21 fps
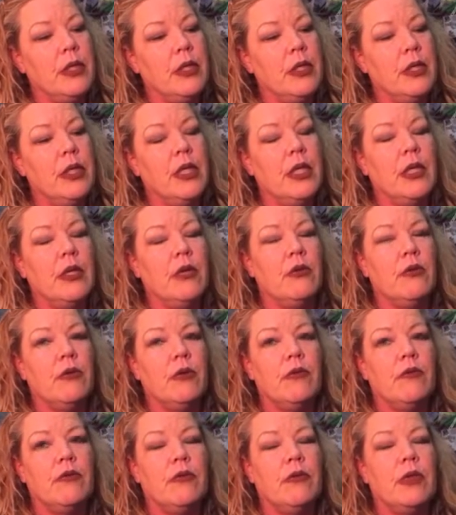
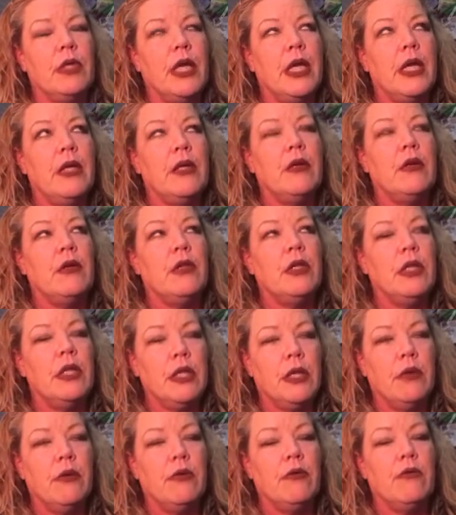calligraphy
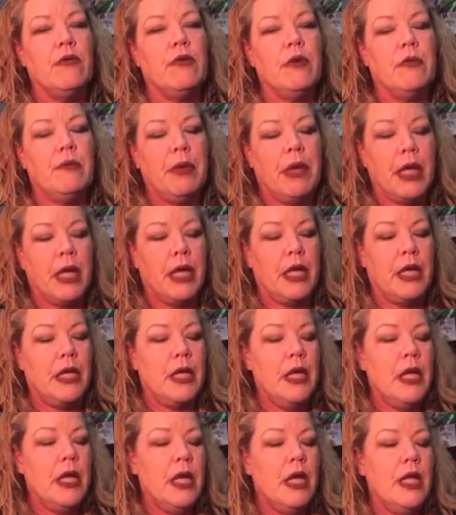
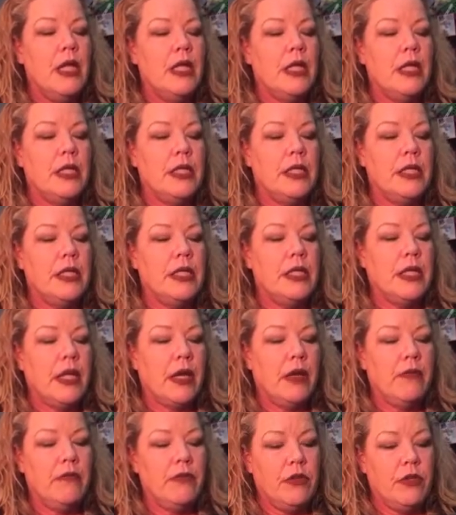pen. It's a
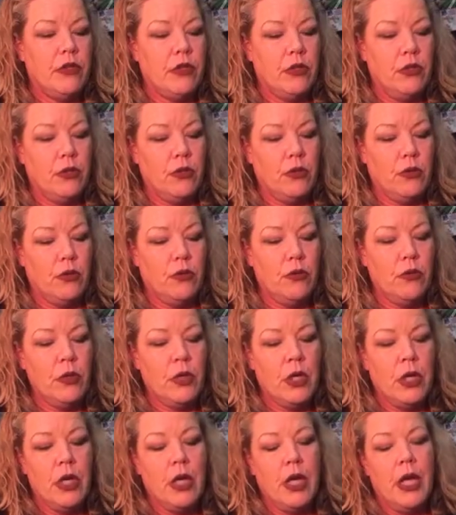set of two,
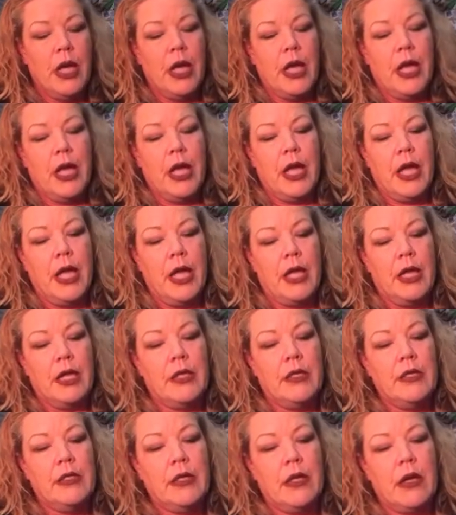
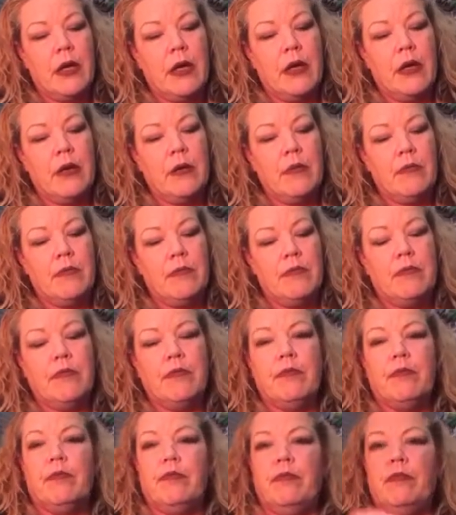and
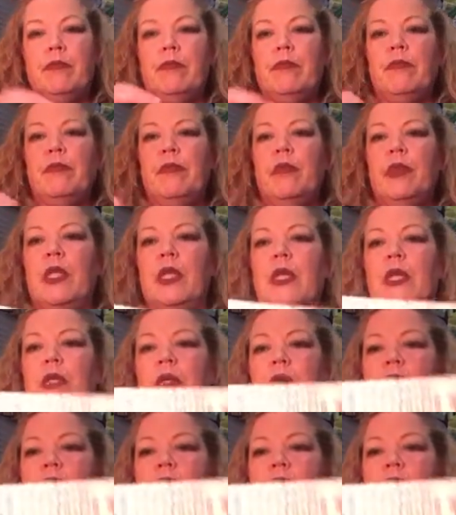I